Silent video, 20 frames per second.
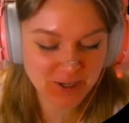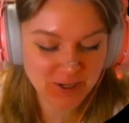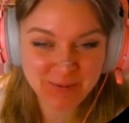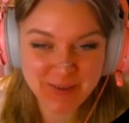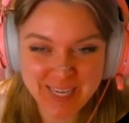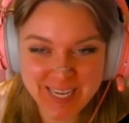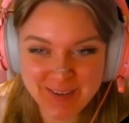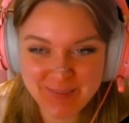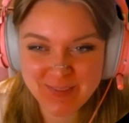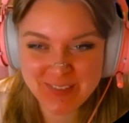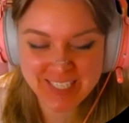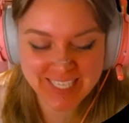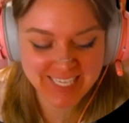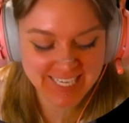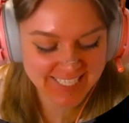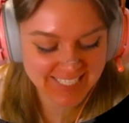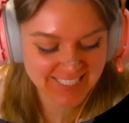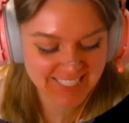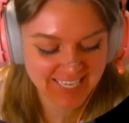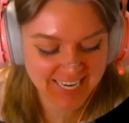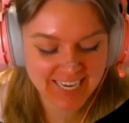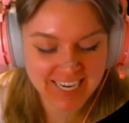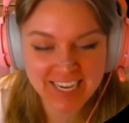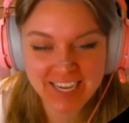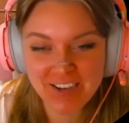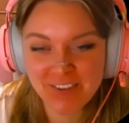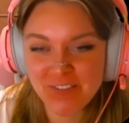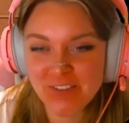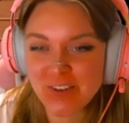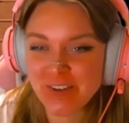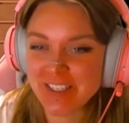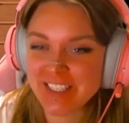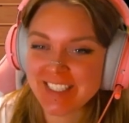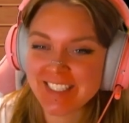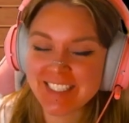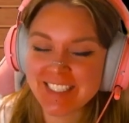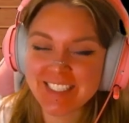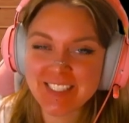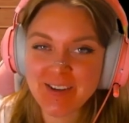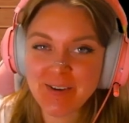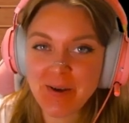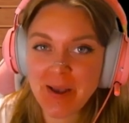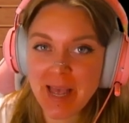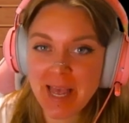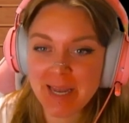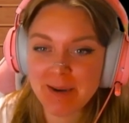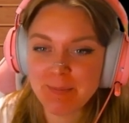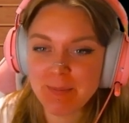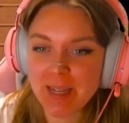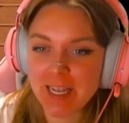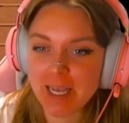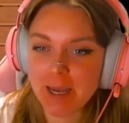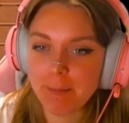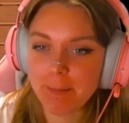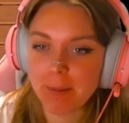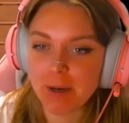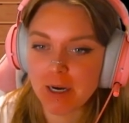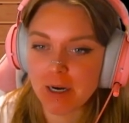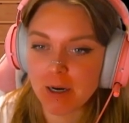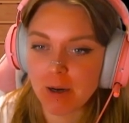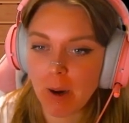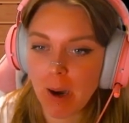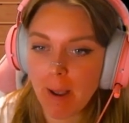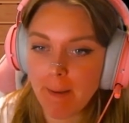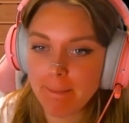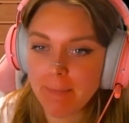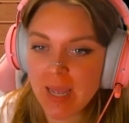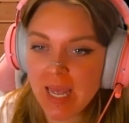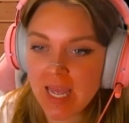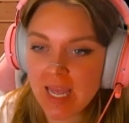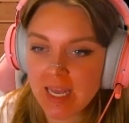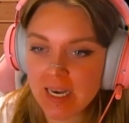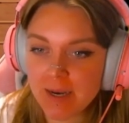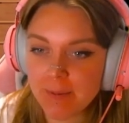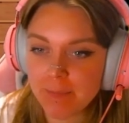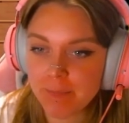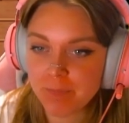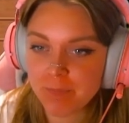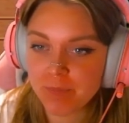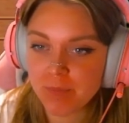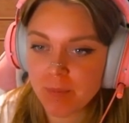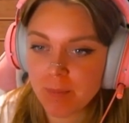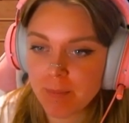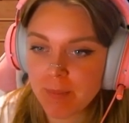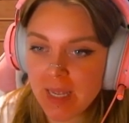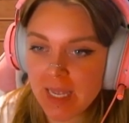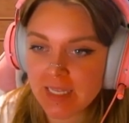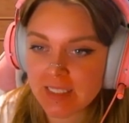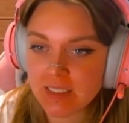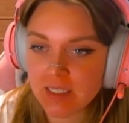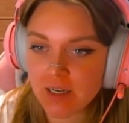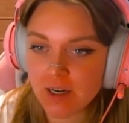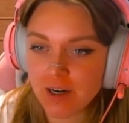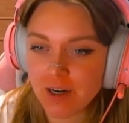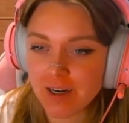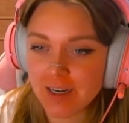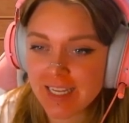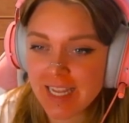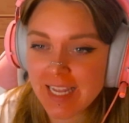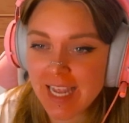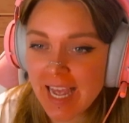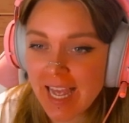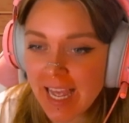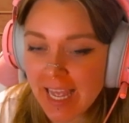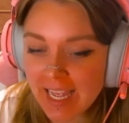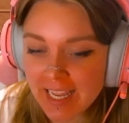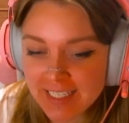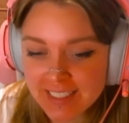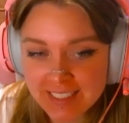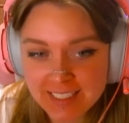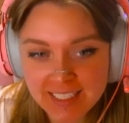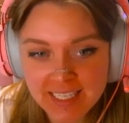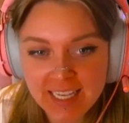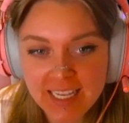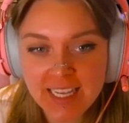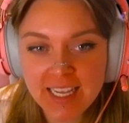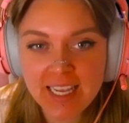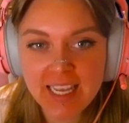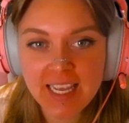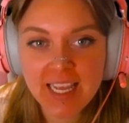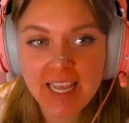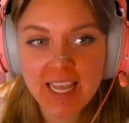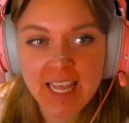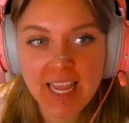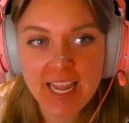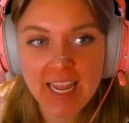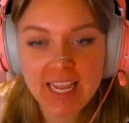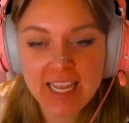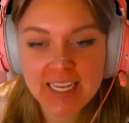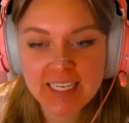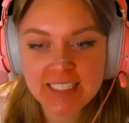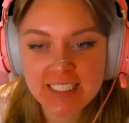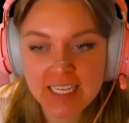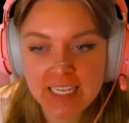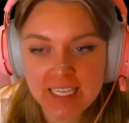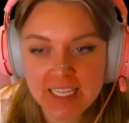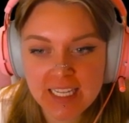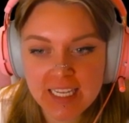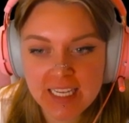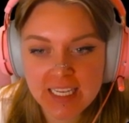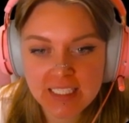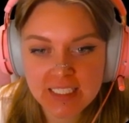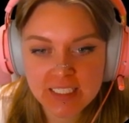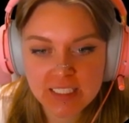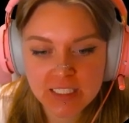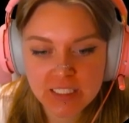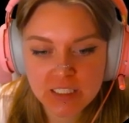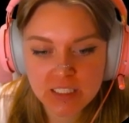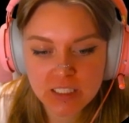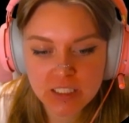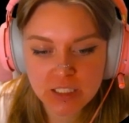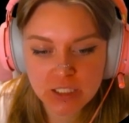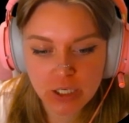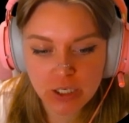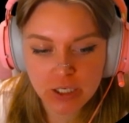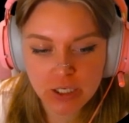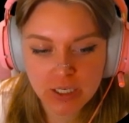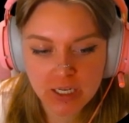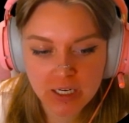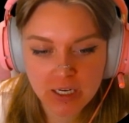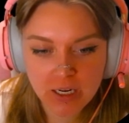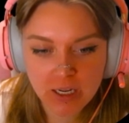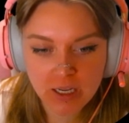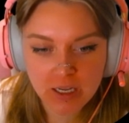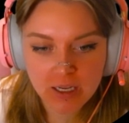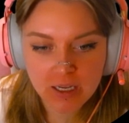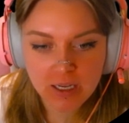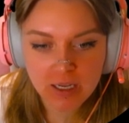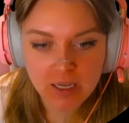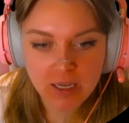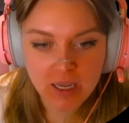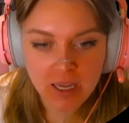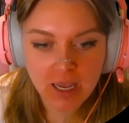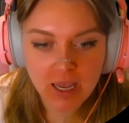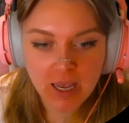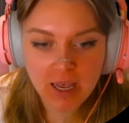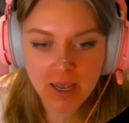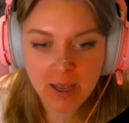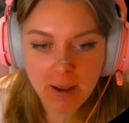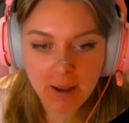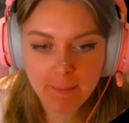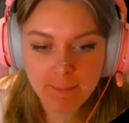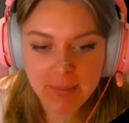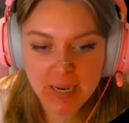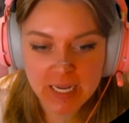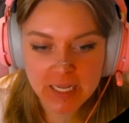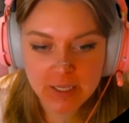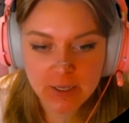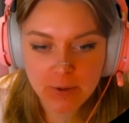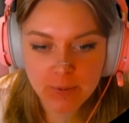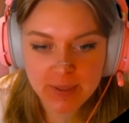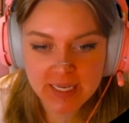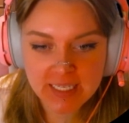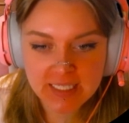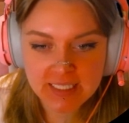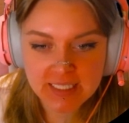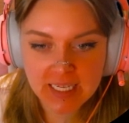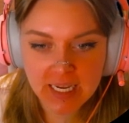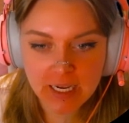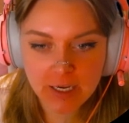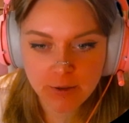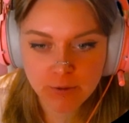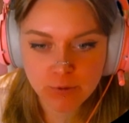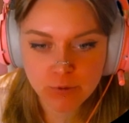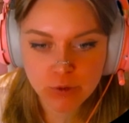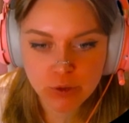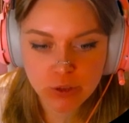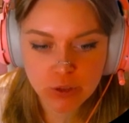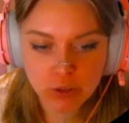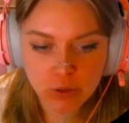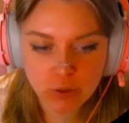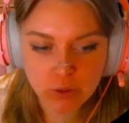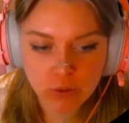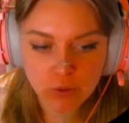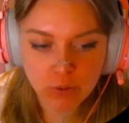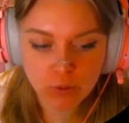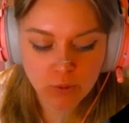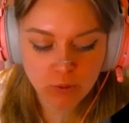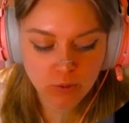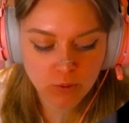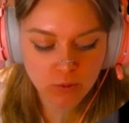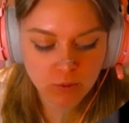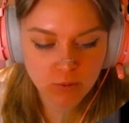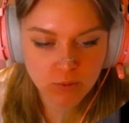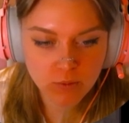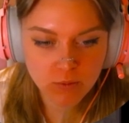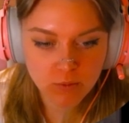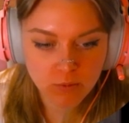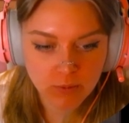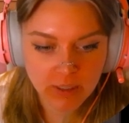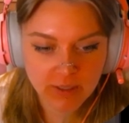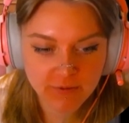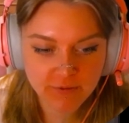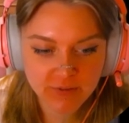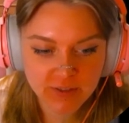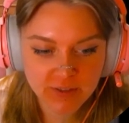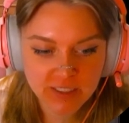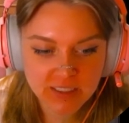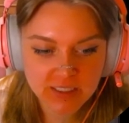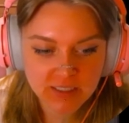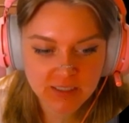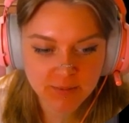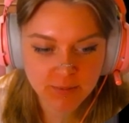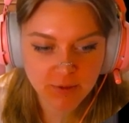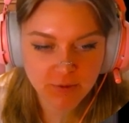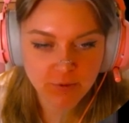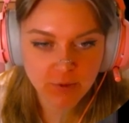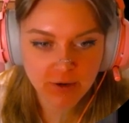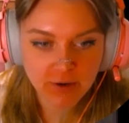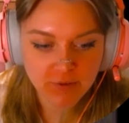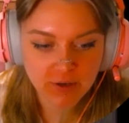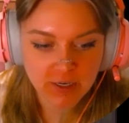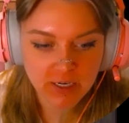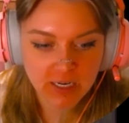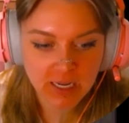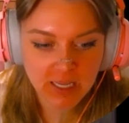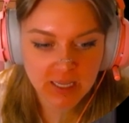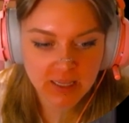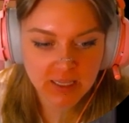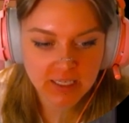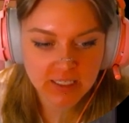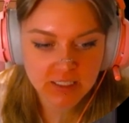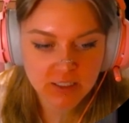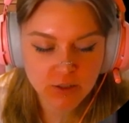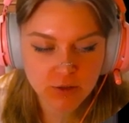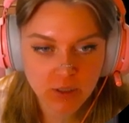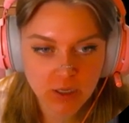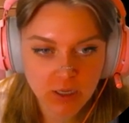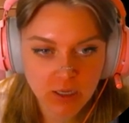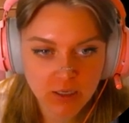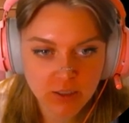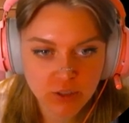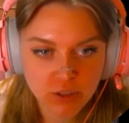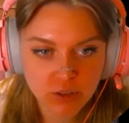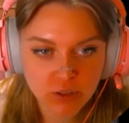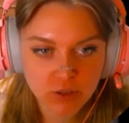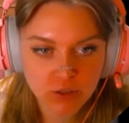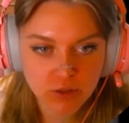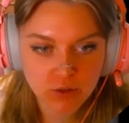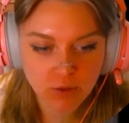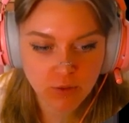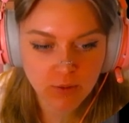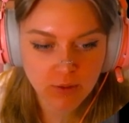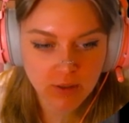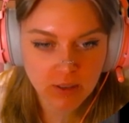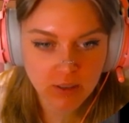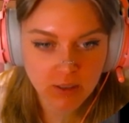be pretty exciting. Of course, let's go ahead and make up our bed, pet our cat, and get started by going down to, well, first, before I forget, let's just throw a